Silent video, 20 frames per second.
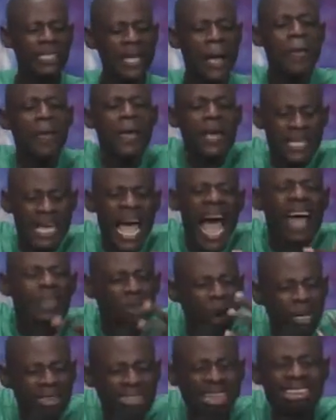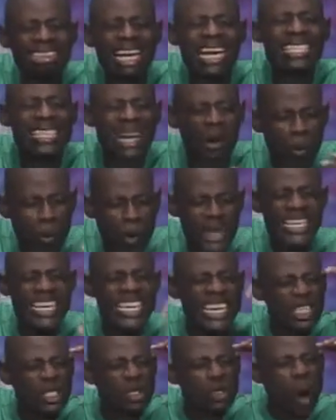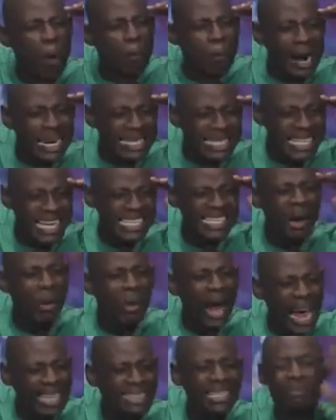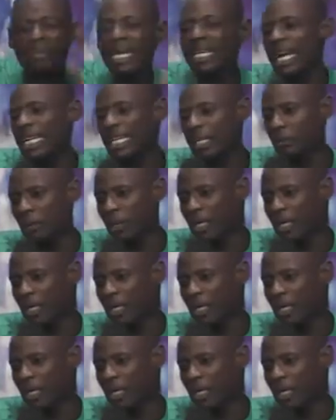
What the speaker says: See, I don't think there is a witch in his normal sense that will attempt that they are dead boy.